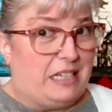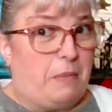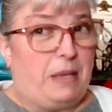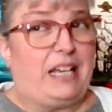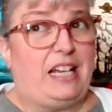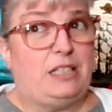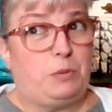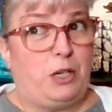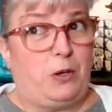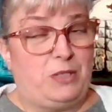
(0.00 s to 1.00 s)
because
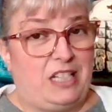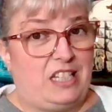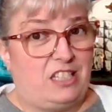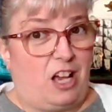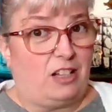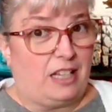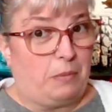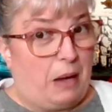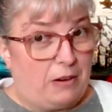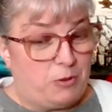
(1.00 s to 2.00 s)
we're hosting the Talk Like a
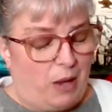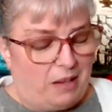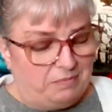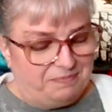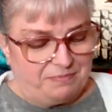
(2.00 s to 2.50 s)
Pirate Swap,